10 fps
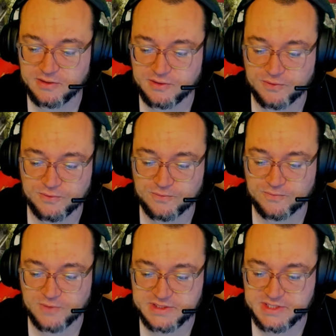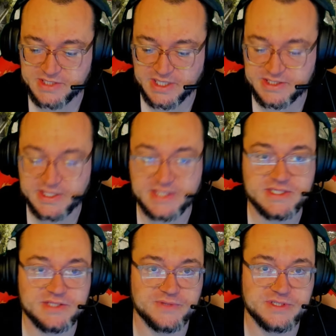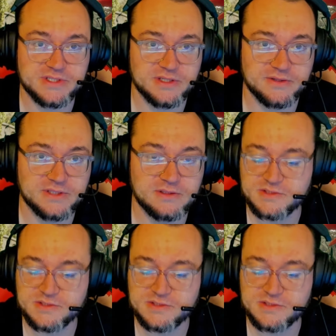you want to change that situation that you're in.